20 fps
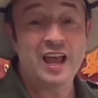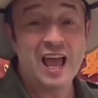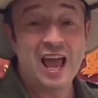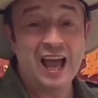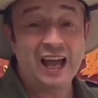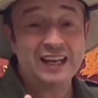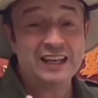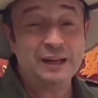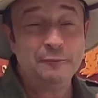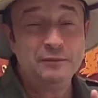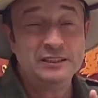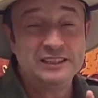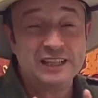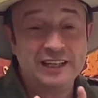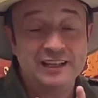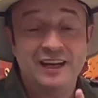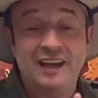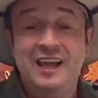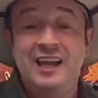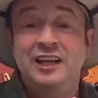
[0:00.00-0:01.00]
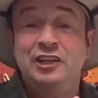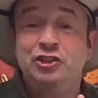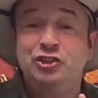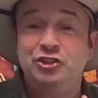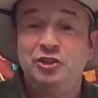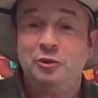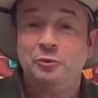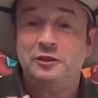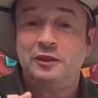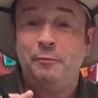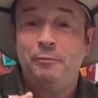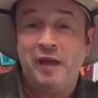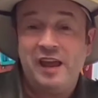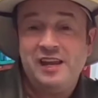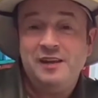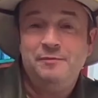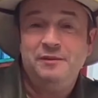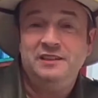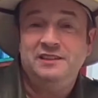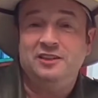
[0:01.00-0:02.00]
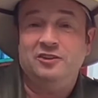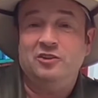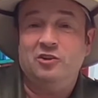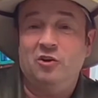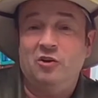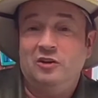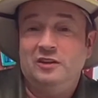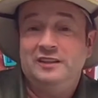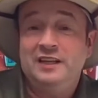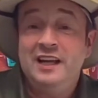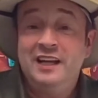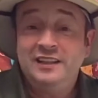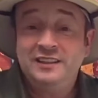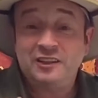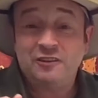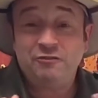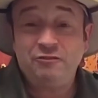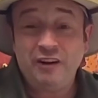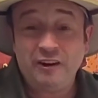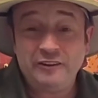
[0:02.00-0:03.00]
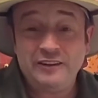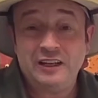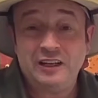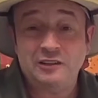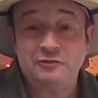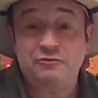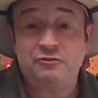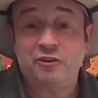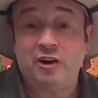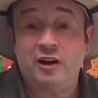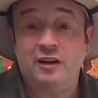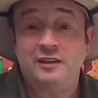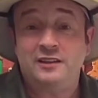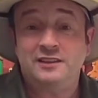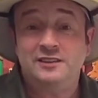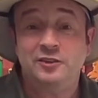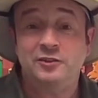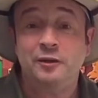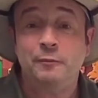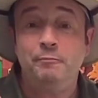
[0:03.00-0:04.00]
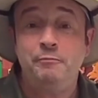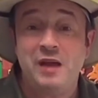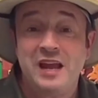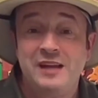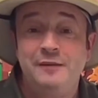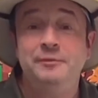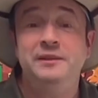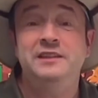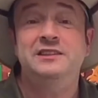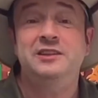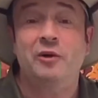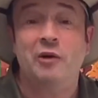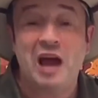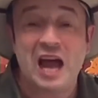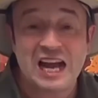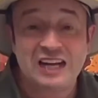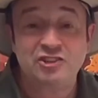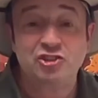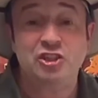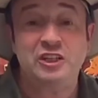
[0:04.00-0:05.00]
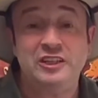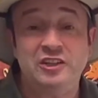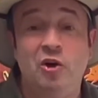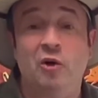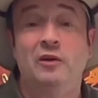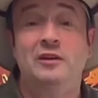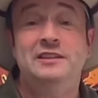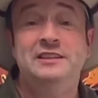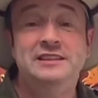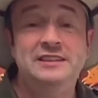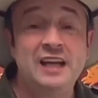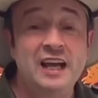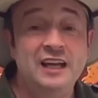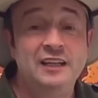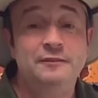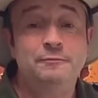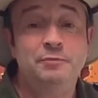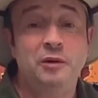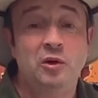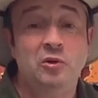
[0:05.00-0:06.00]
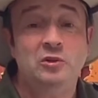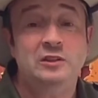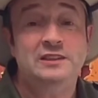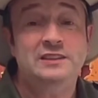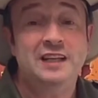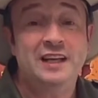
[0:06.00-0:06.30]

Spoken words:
Let me tell you, do you know what the babies are called? They're very like frogs, so their babies are actually called tadpoles.